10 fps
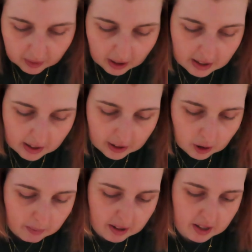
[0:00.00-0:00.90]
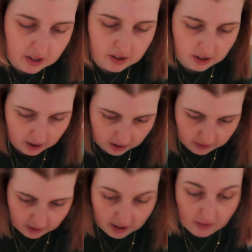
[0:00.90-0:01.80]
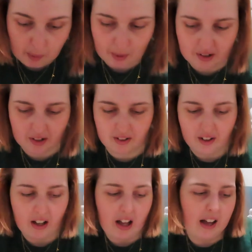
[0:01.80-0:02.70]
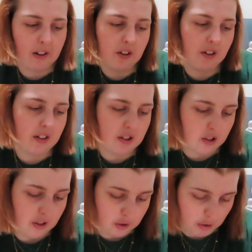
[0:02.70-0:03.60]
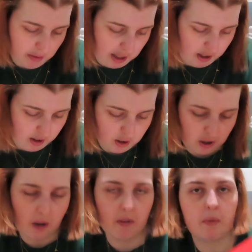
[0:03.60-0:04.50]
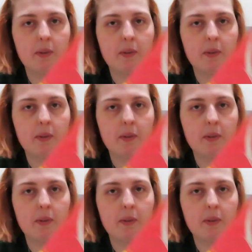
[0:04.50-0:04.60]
And then I got my sister another present. I got her this Cook Korean comic